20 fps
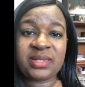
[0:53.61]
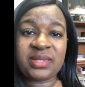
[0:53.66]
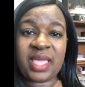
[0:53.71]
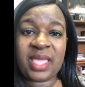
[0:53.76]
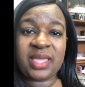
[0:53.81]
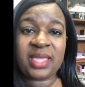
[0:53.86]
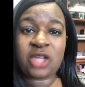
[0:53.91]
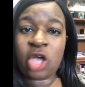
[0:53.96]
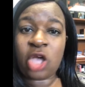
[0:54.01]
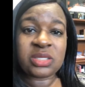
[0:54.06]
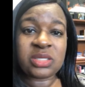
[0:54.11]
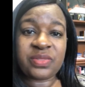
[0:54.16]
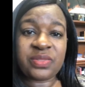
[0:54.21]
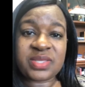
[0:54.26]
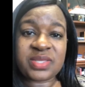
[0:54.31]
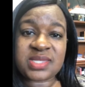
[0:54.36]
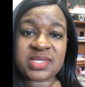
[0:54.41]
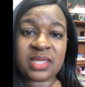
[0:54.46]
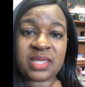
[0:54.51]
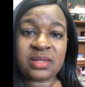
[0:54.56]
and all of a
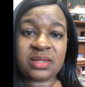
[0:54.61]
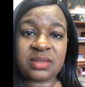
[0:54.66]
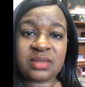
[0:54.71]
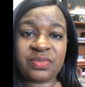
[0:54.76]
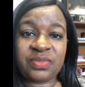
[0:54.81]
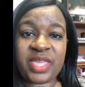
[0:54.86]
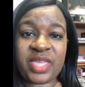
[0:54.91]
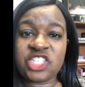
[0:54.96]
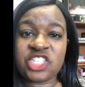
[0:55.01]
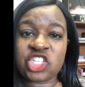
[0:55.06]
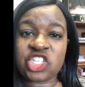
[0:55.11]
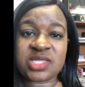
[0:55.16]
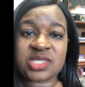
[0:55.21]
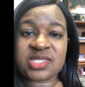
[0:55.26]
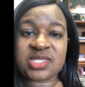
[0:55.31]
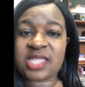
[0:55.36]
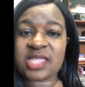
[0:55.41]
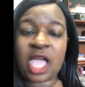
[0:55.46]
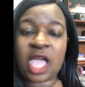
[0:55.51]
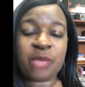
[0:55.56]
sudden they just
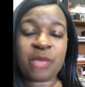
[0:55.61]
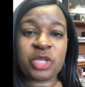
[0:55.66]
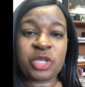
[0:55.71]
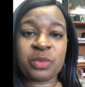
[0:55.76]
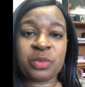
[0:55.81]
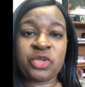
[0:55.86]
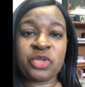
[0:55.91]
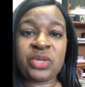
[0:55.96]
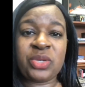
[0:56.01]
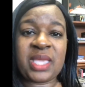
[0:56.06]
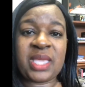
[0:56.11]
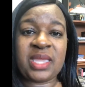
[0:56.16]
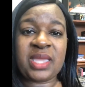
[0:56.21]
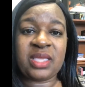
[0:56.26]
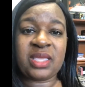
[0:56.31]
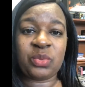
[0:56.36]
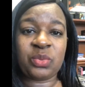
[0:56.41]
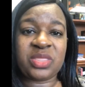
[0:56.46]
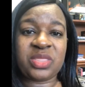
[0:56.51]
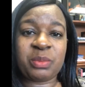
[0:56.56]
stopped
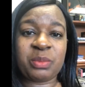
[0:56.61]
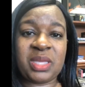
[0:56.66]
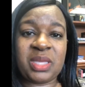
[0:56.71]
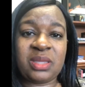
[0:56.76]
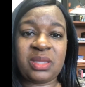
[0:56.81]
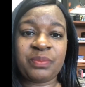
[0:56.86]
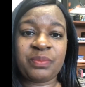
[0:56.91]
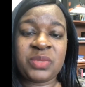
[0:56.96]
communicating with me.